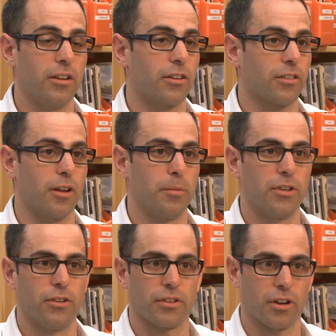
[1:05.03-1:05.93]
years I've
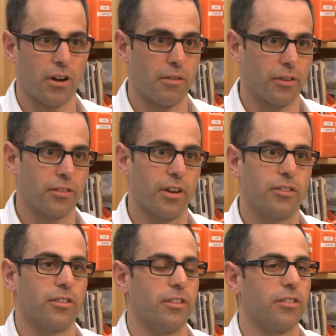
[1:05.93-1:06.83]
been using
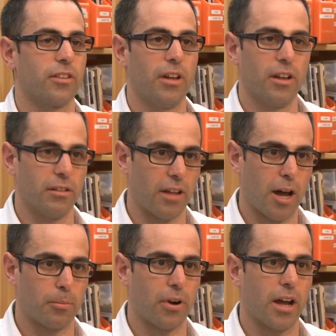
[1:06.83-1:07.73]
conversations,
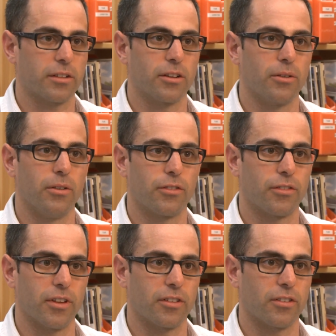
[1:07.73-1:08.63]
lab practicals,
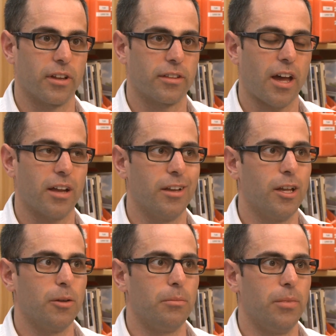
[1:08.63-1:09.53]
things like that,
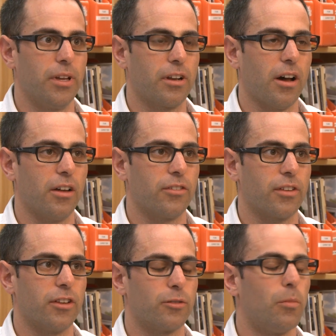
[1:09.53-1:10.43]
because
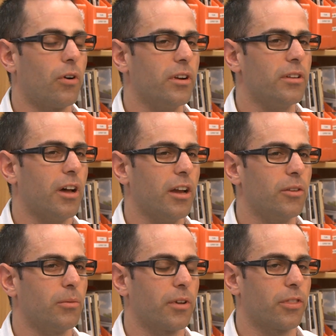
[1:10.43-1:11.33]
it's more in
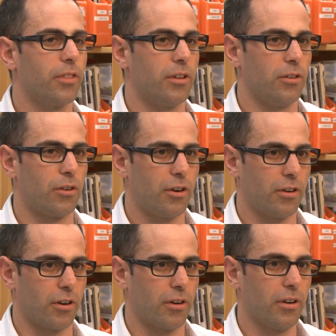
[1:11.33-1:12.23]
line with the
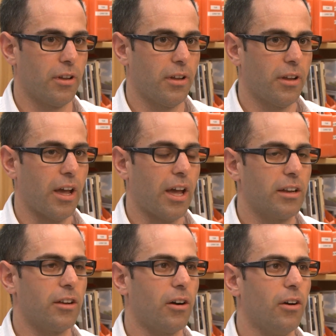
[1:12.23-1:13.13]
learner. And
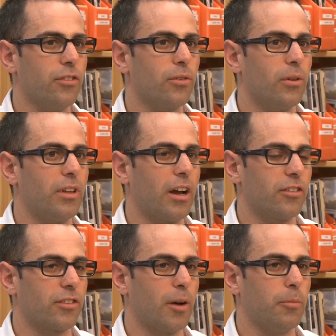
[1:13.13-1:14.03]
it also
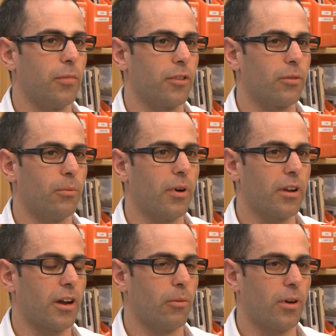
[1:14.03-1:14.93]
lines up with
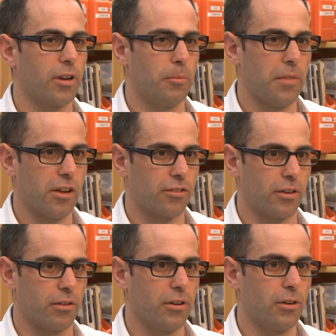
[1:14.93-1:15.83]
what I want to
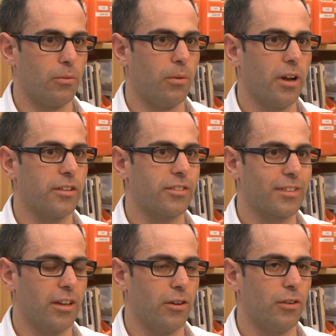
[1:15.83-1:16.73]
measure. What
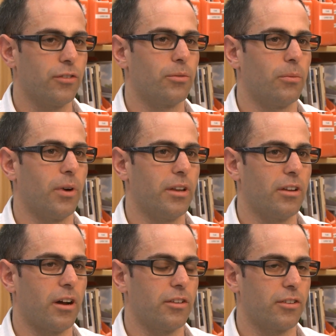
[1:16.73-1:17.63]
skills, what
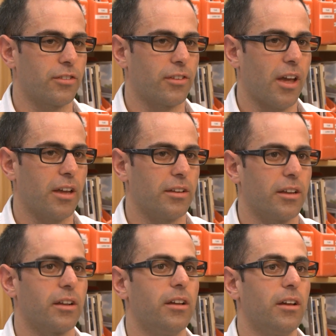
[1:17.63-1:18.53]

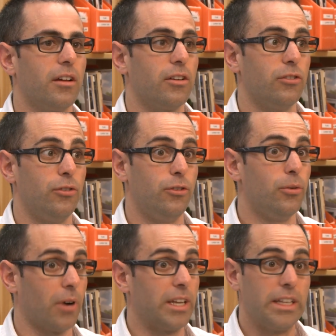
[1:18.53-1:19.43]
understanding
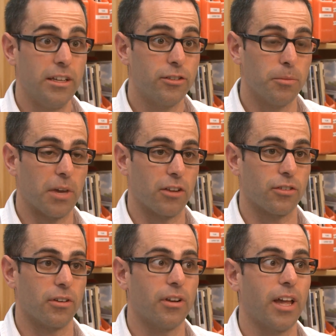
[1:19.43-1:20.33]
do I need to
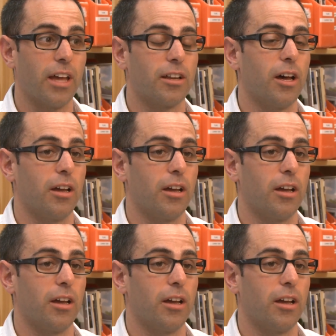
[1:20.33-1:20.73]
measure? And